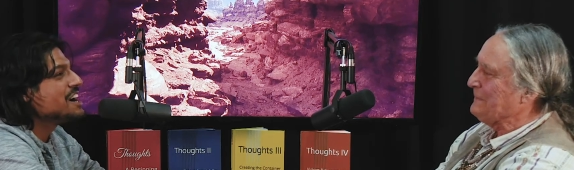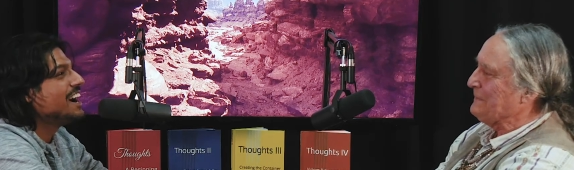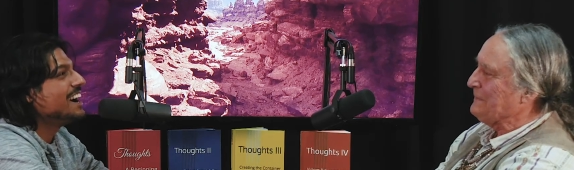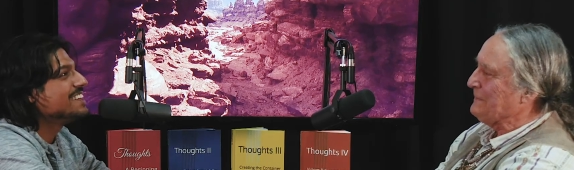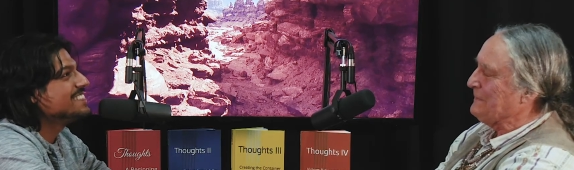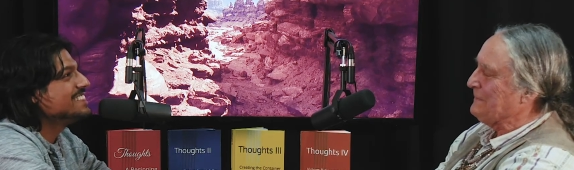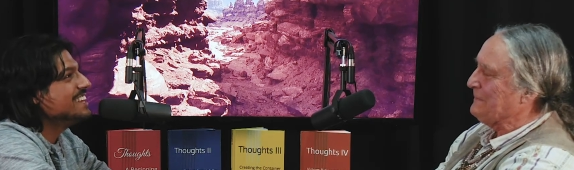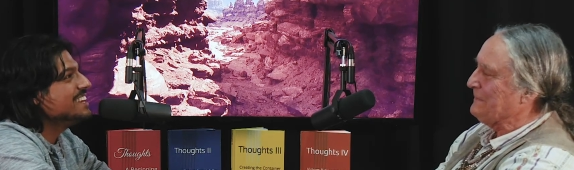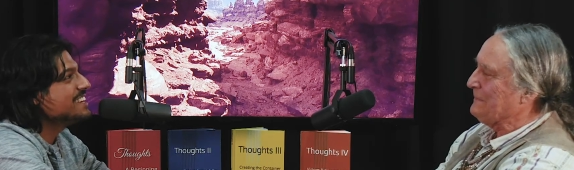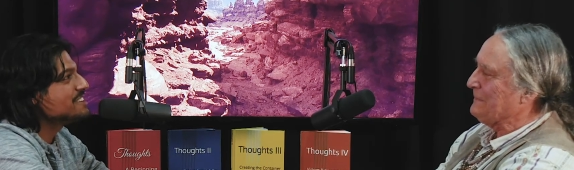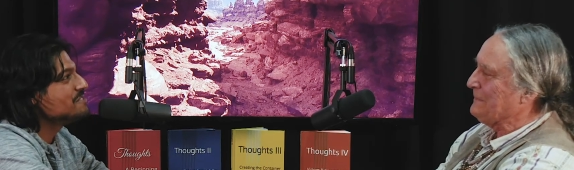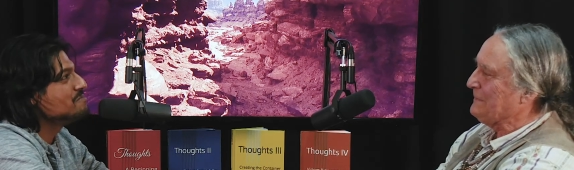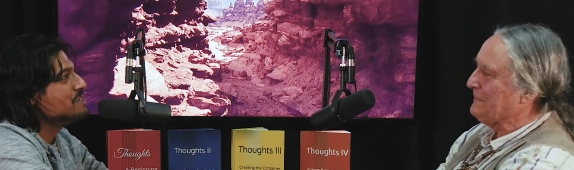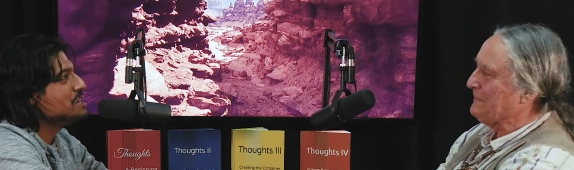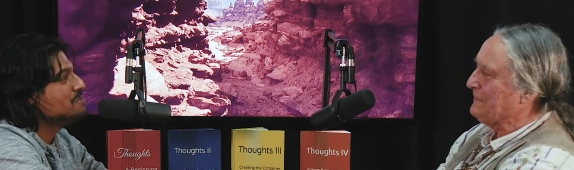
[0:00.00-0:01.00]
Speaker 1: I think
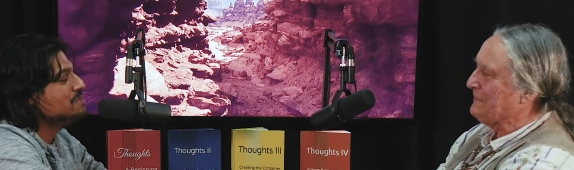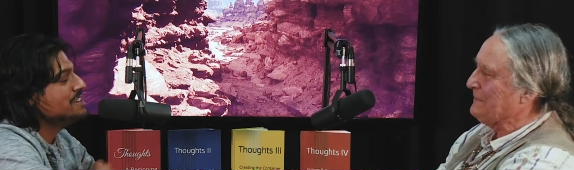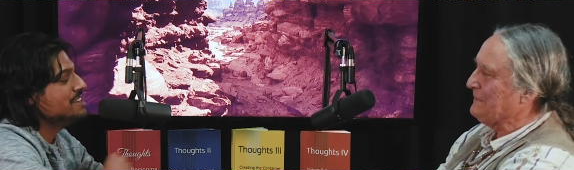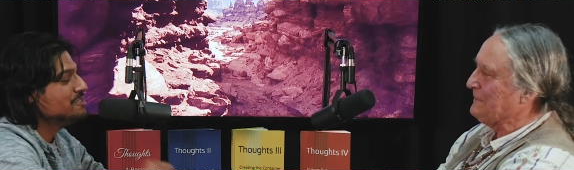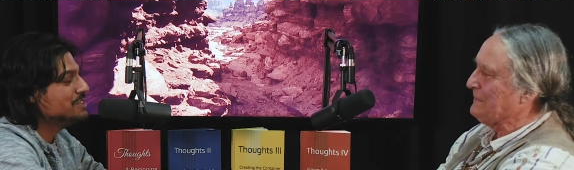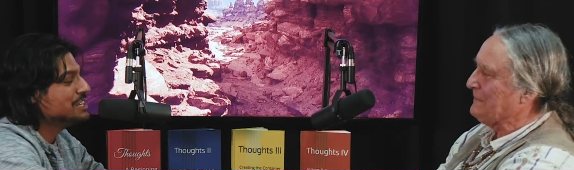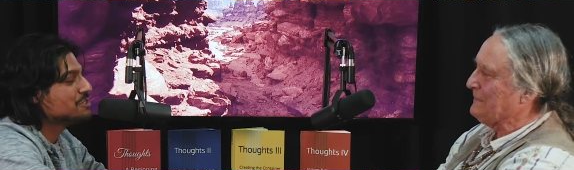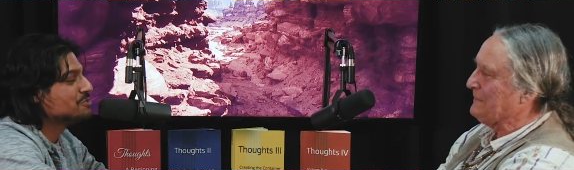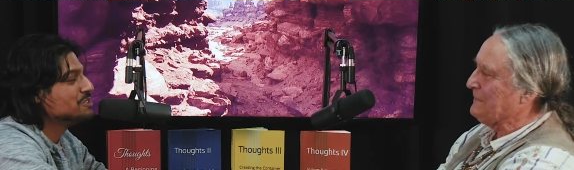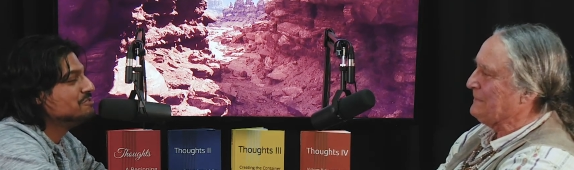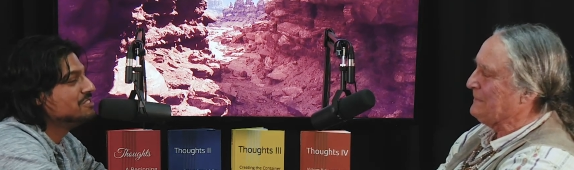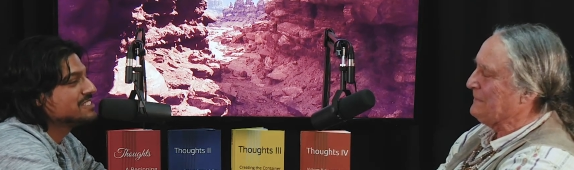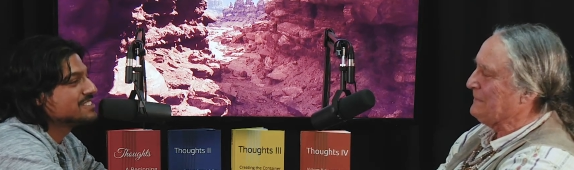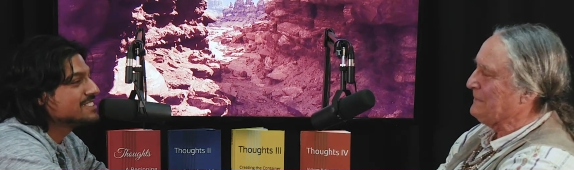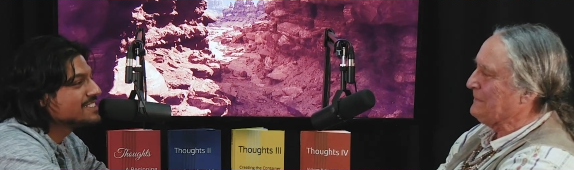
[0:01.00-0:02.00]
maybe we could
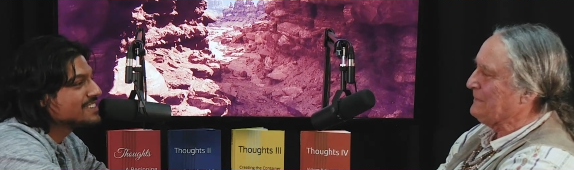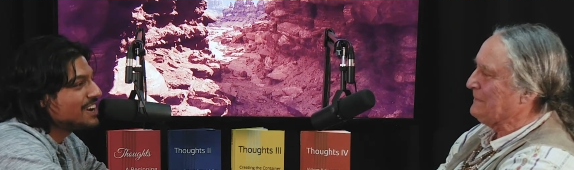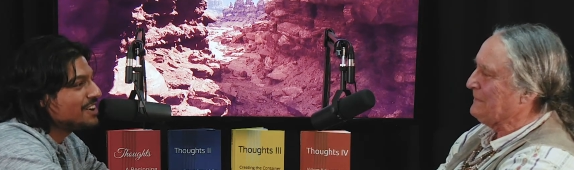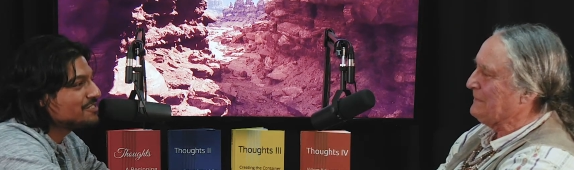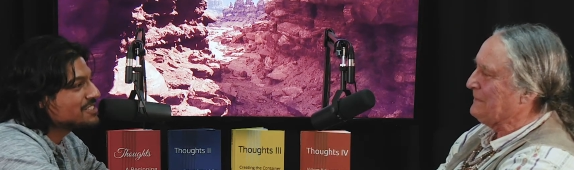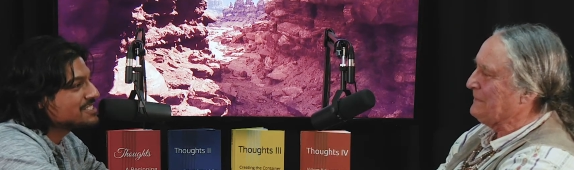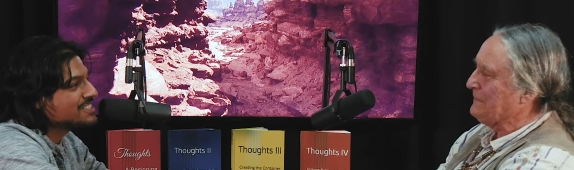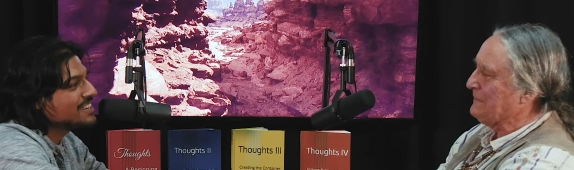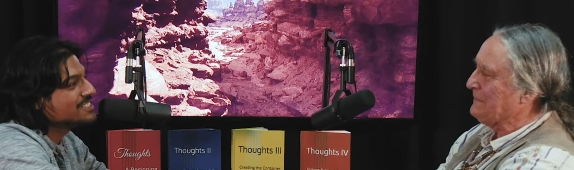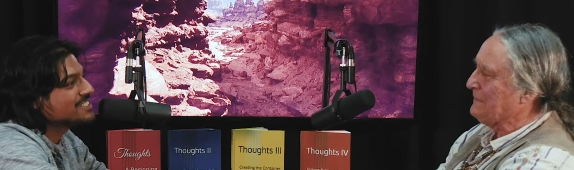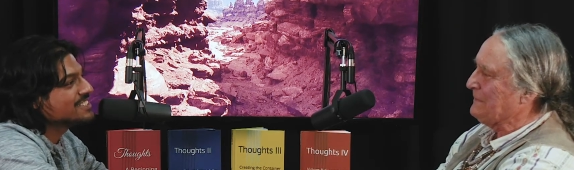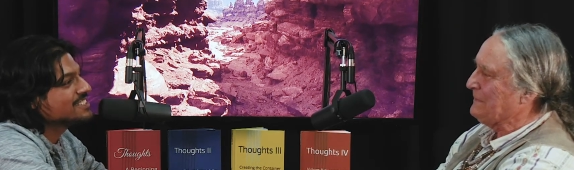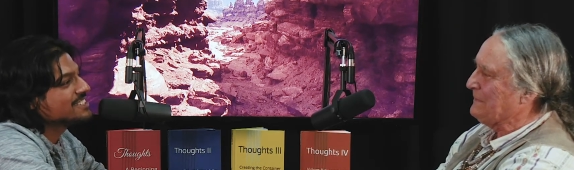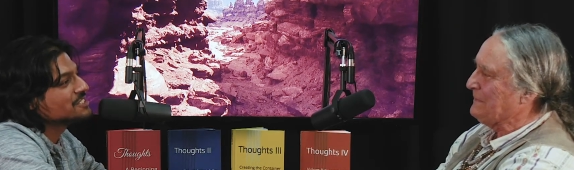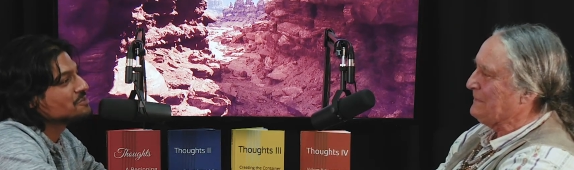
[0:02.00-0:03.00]
revisit the
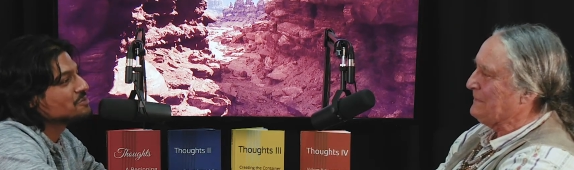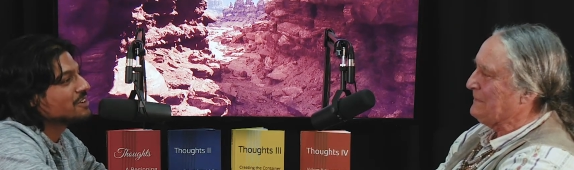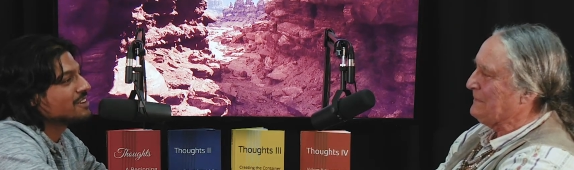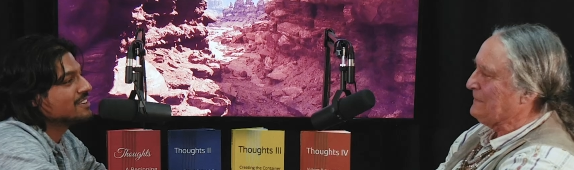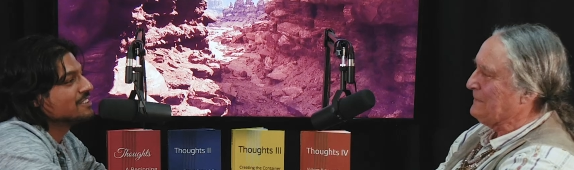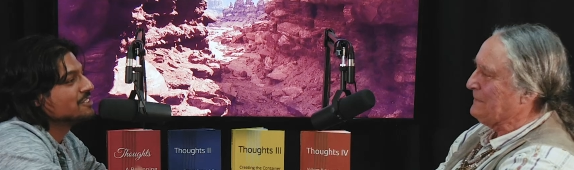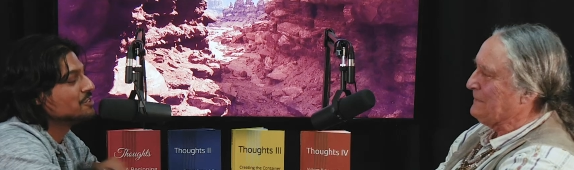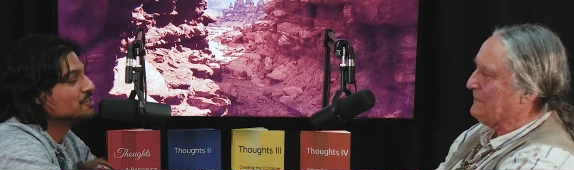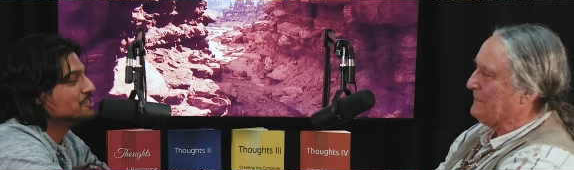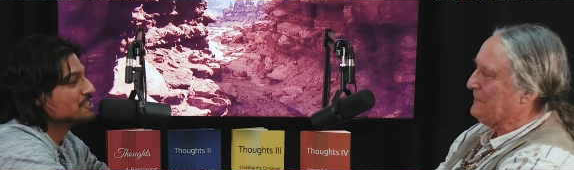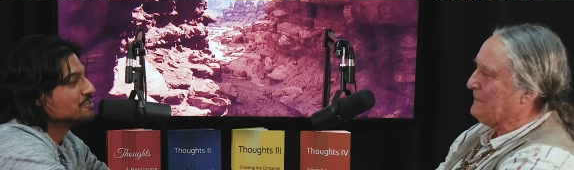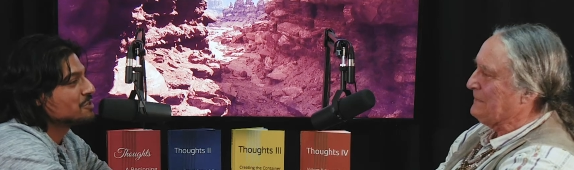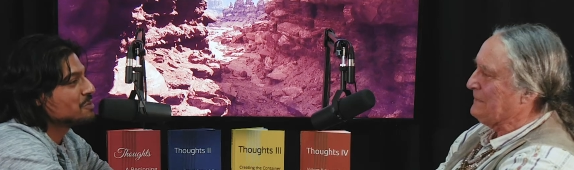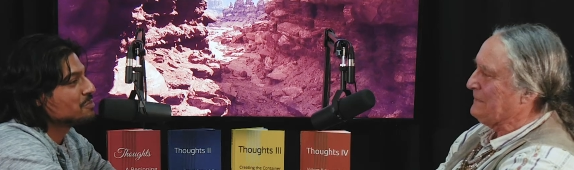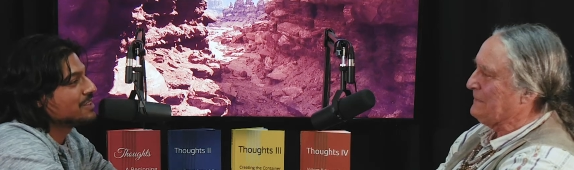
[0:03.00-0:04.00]
conversation because we're in a little
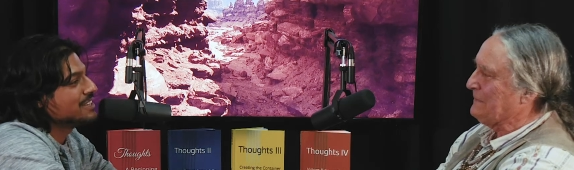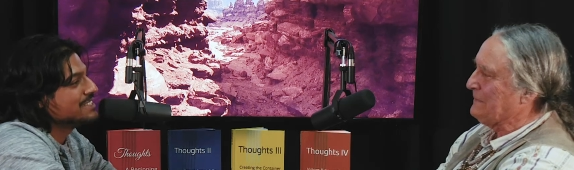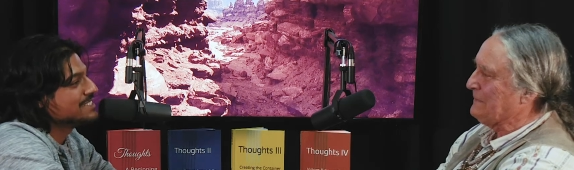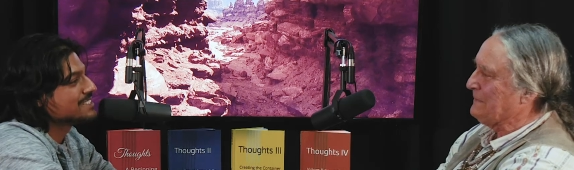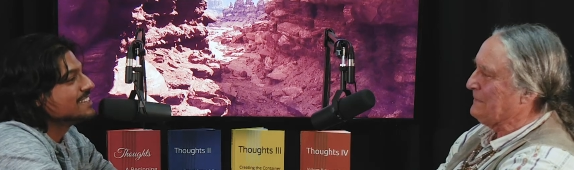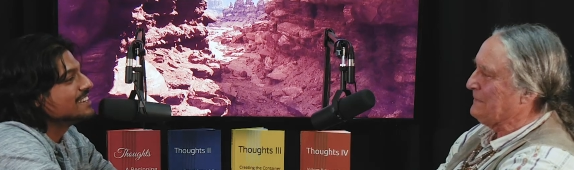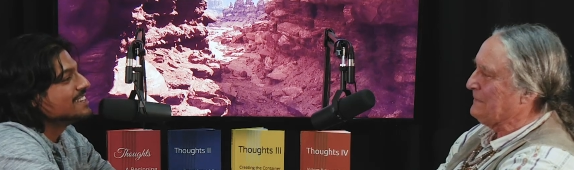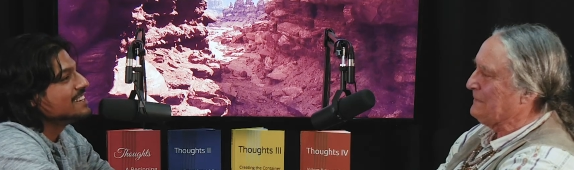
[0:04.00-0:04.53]
different place